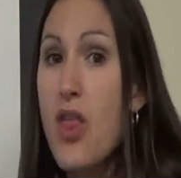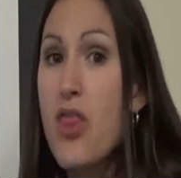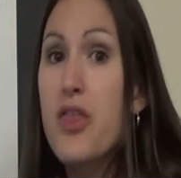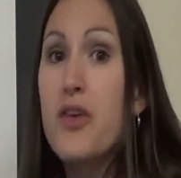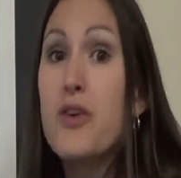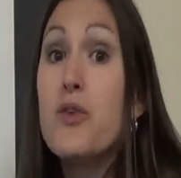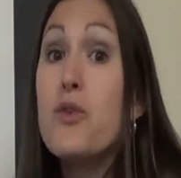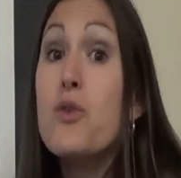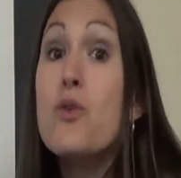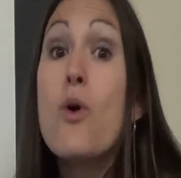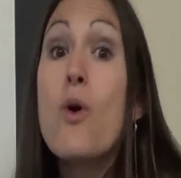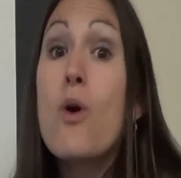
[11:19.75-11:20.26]

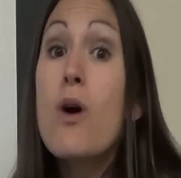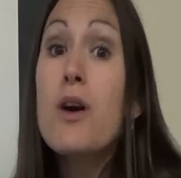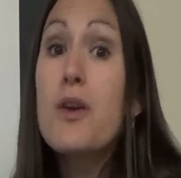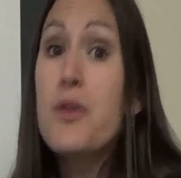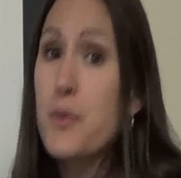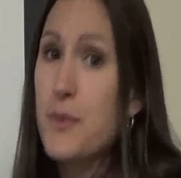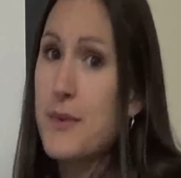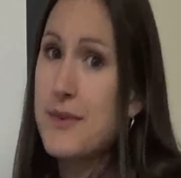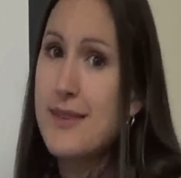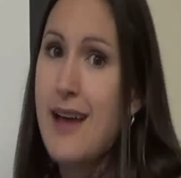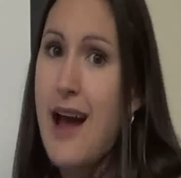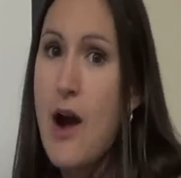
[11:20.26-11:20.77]
The
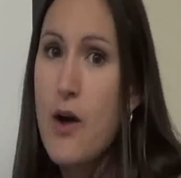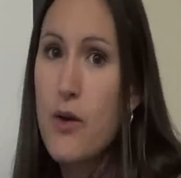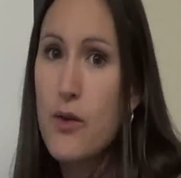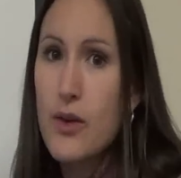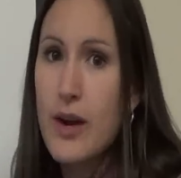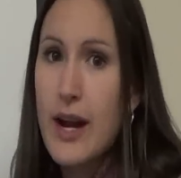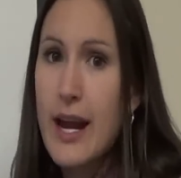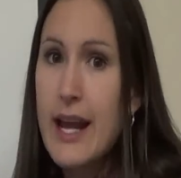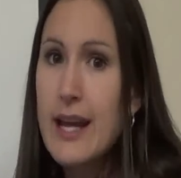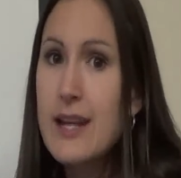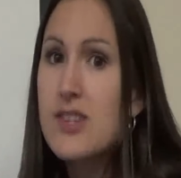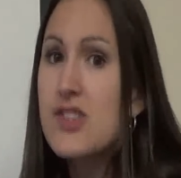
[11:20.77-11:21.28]
North was
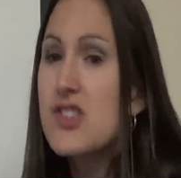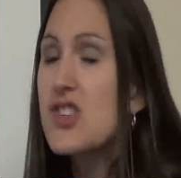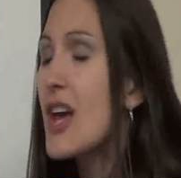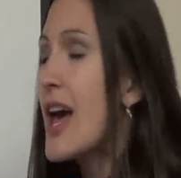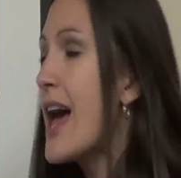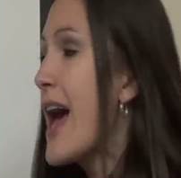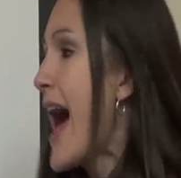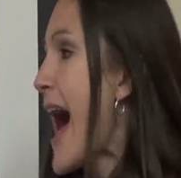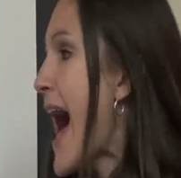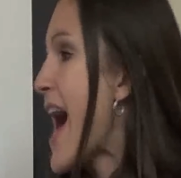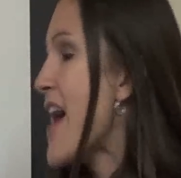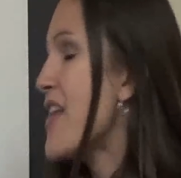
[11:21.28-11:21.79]
outraged,
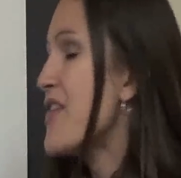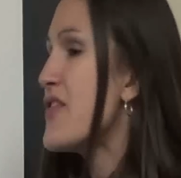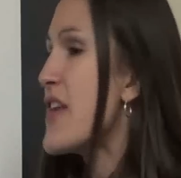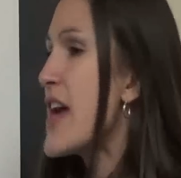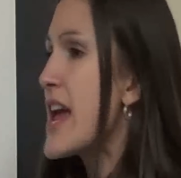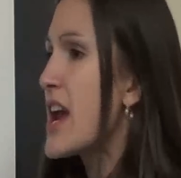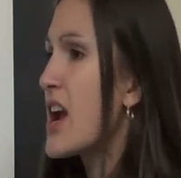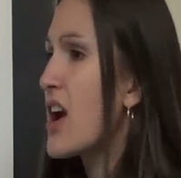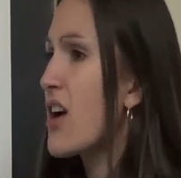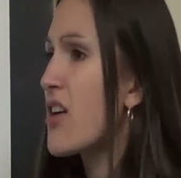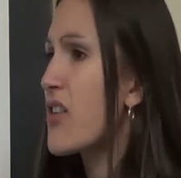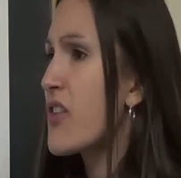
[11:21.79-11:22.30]
and
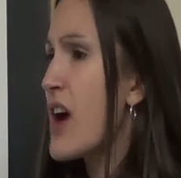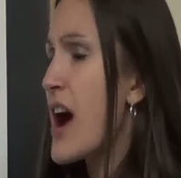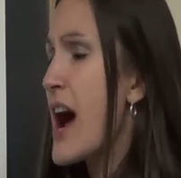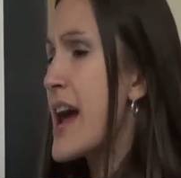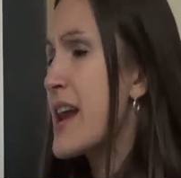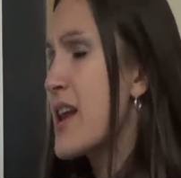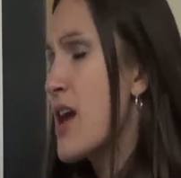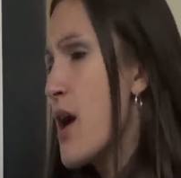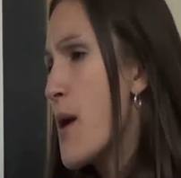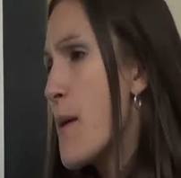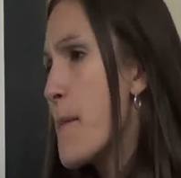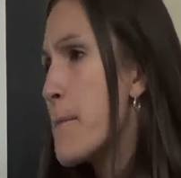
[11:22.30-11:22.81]
they
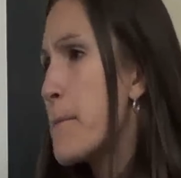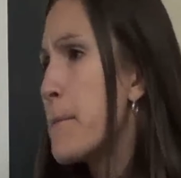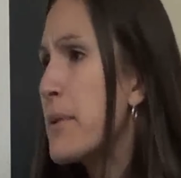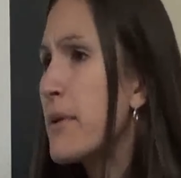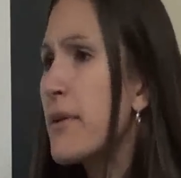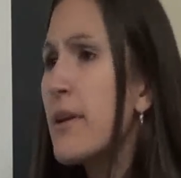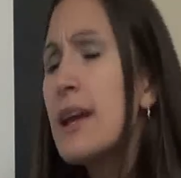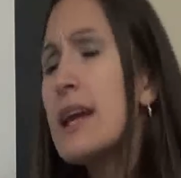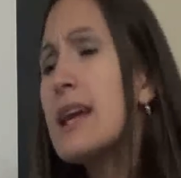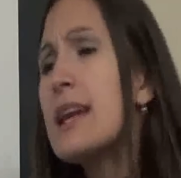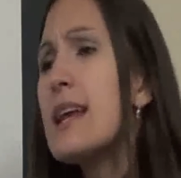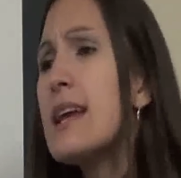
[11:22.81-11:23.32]
cried,
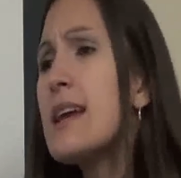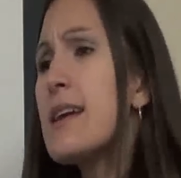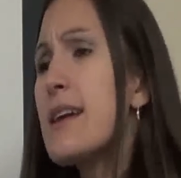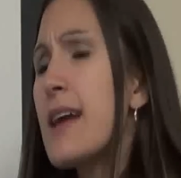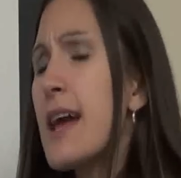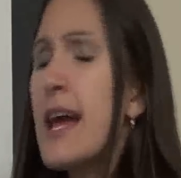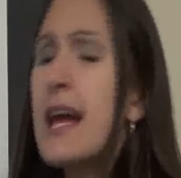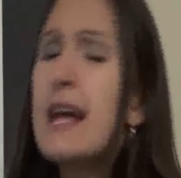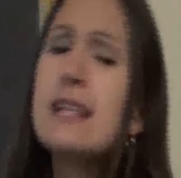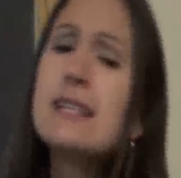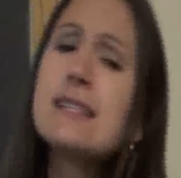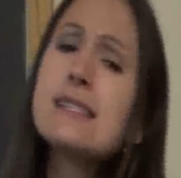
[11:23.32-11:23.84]
"Bleeding
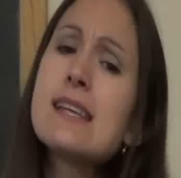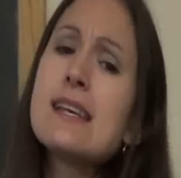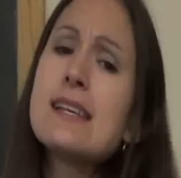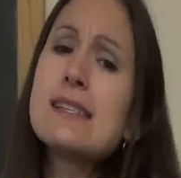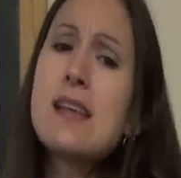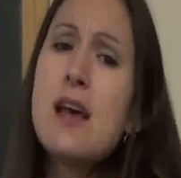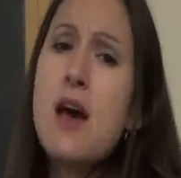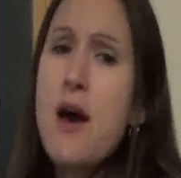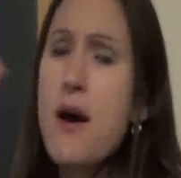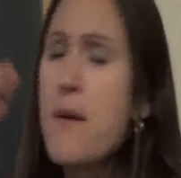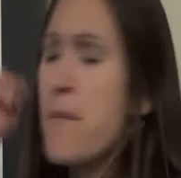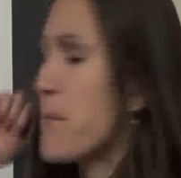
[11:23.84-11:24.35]

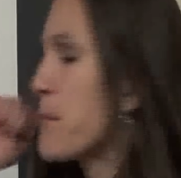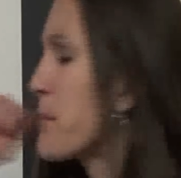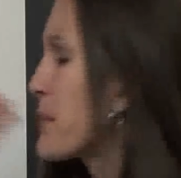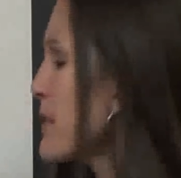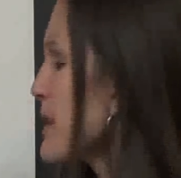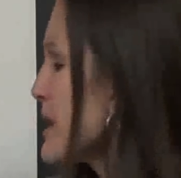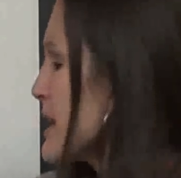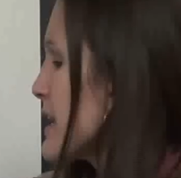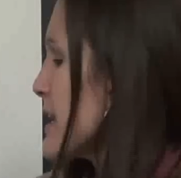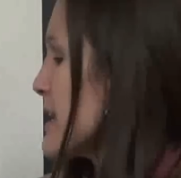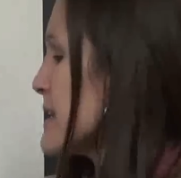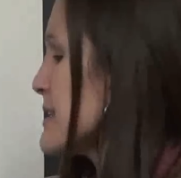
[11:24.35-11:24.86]
Kansas,
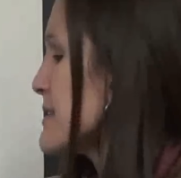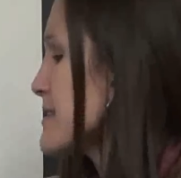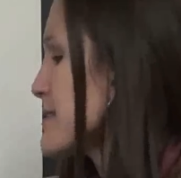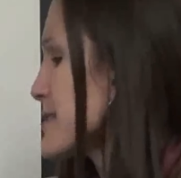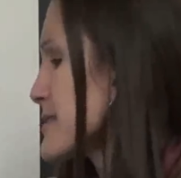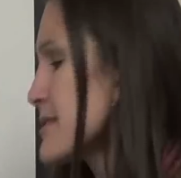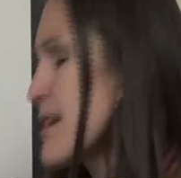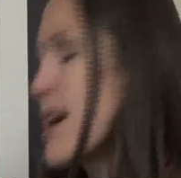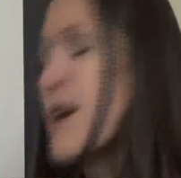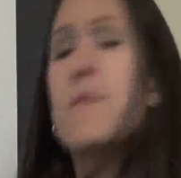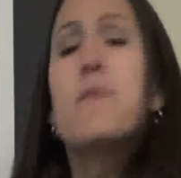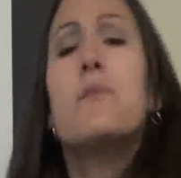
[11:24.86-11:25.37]
bleeding
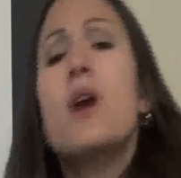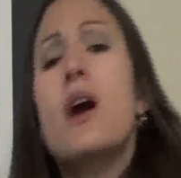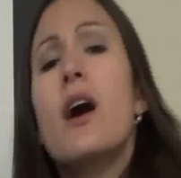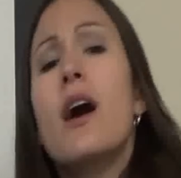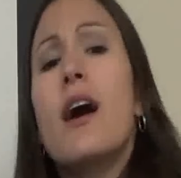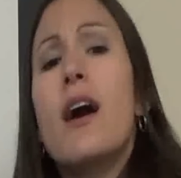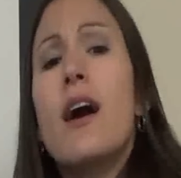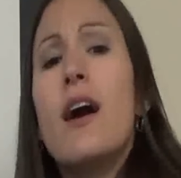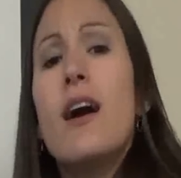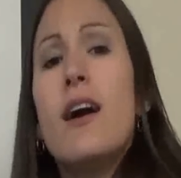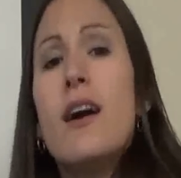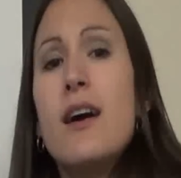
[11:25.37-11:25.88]

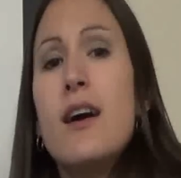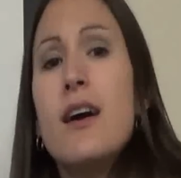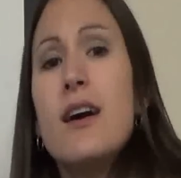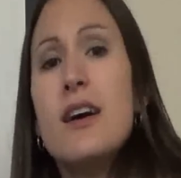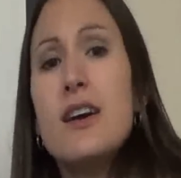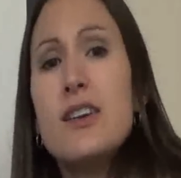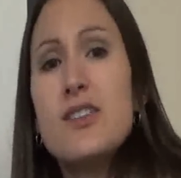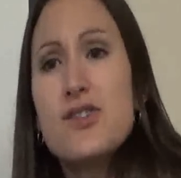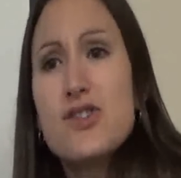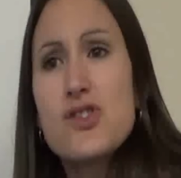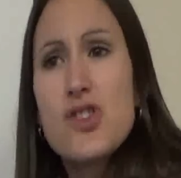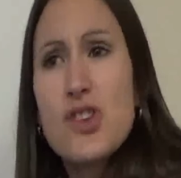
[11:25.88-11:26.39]
Sumner,"
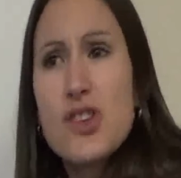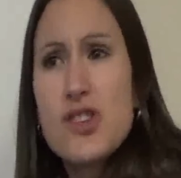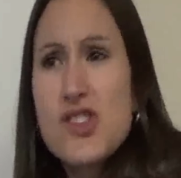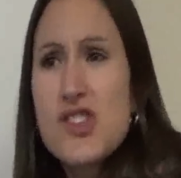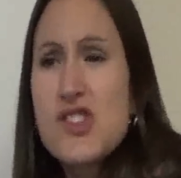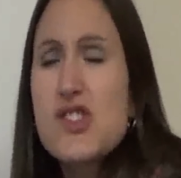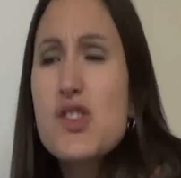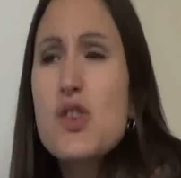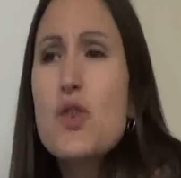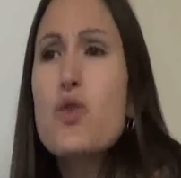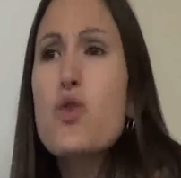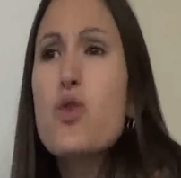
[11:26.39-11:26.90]

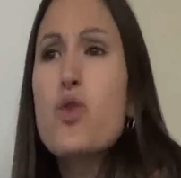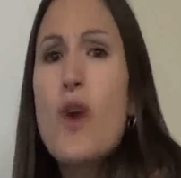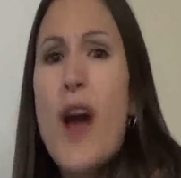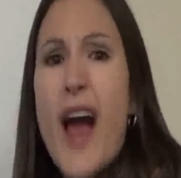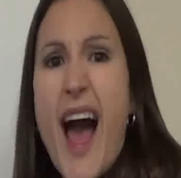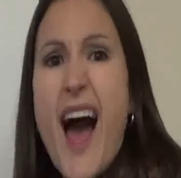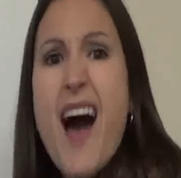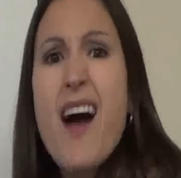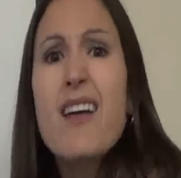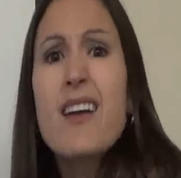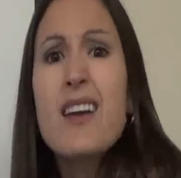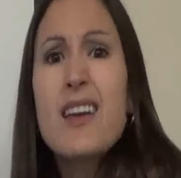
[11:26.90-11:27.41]
just to
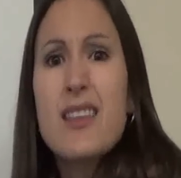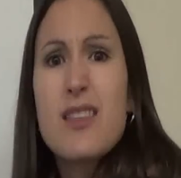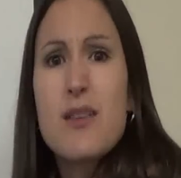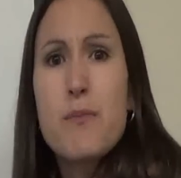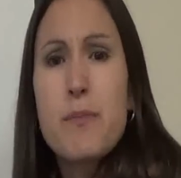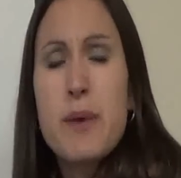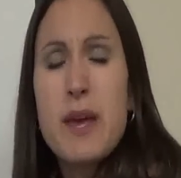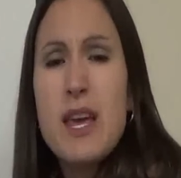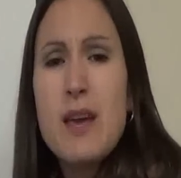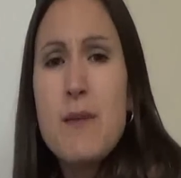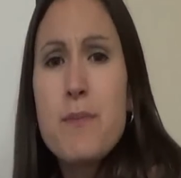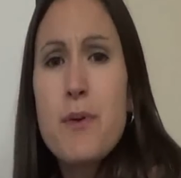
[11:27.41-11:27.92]
rally
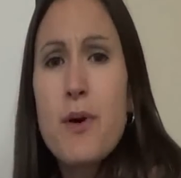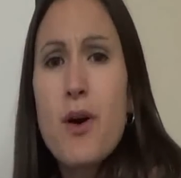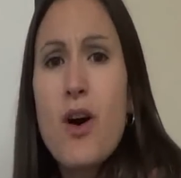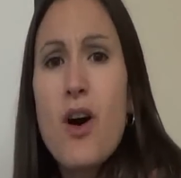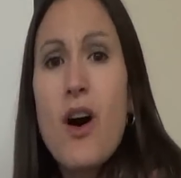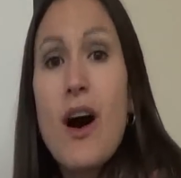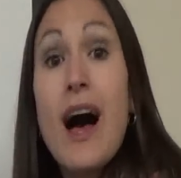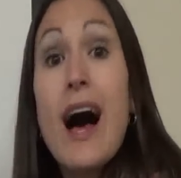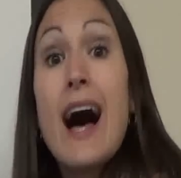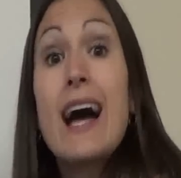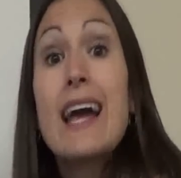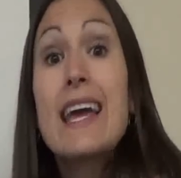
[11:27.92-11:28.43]
the
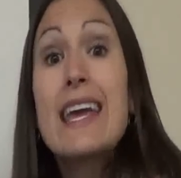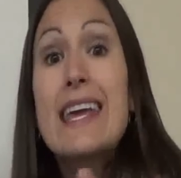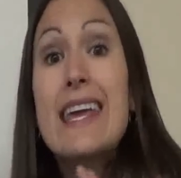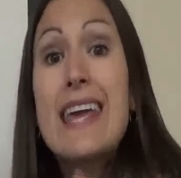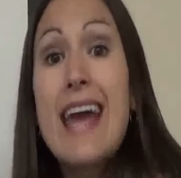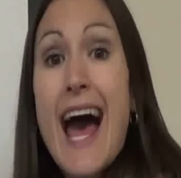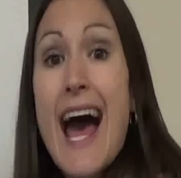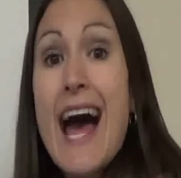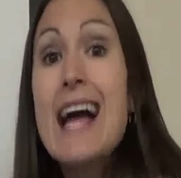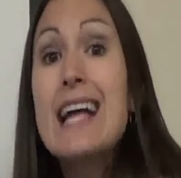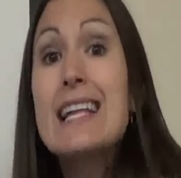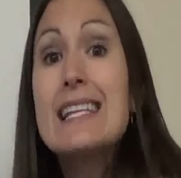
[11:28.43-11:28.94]
people
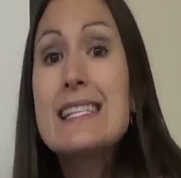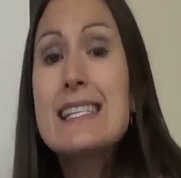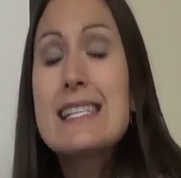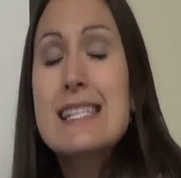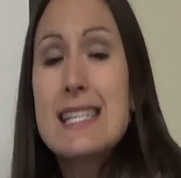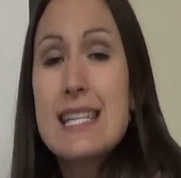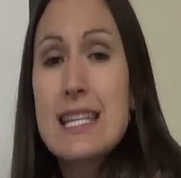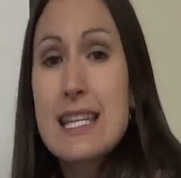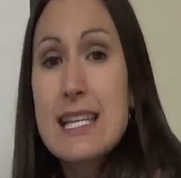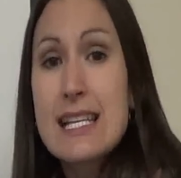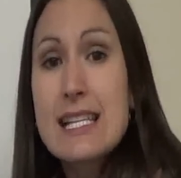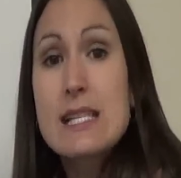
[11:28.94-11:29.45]

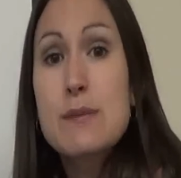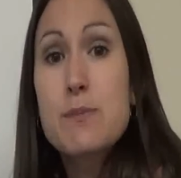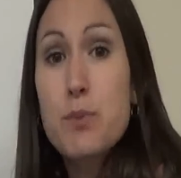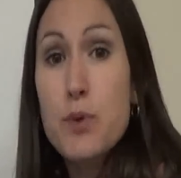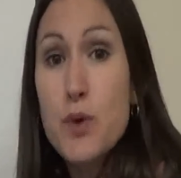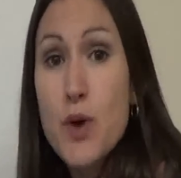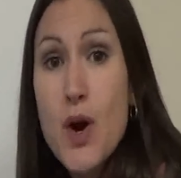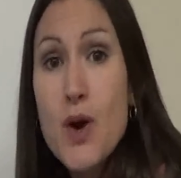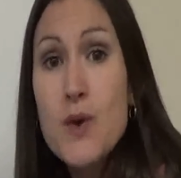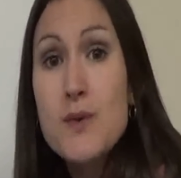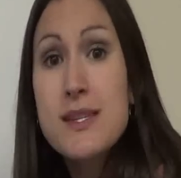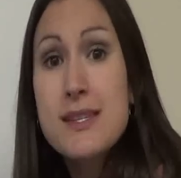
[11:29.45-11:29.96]
against this
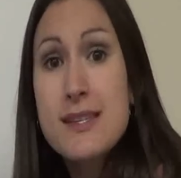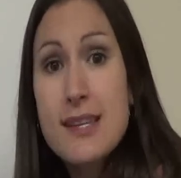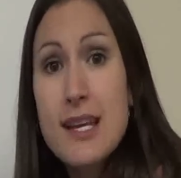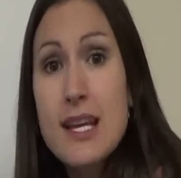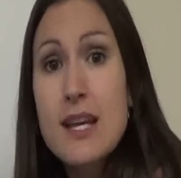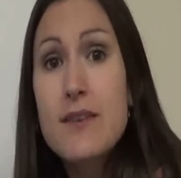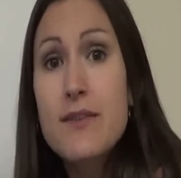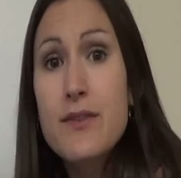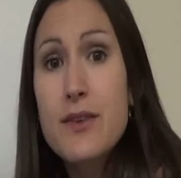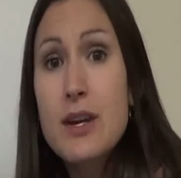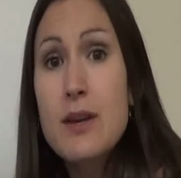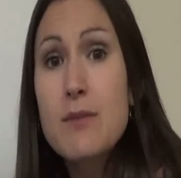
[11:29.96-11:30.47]

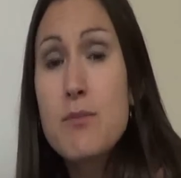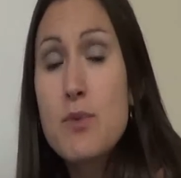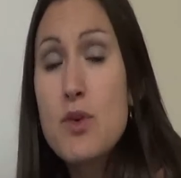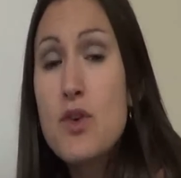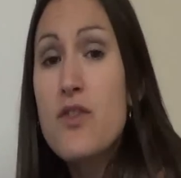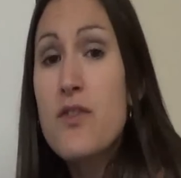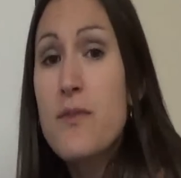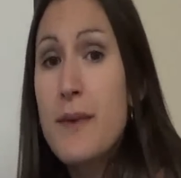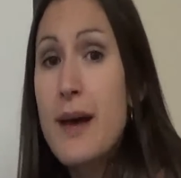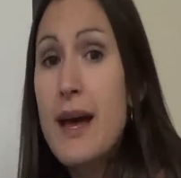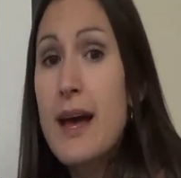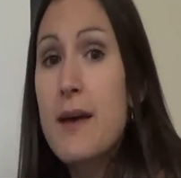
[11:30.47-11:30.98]
pro-slavery
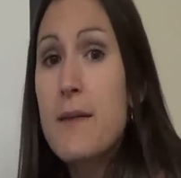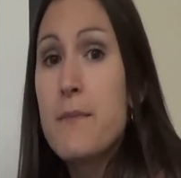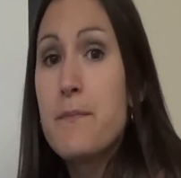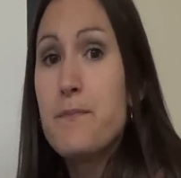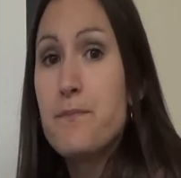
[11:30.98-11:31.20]
movement.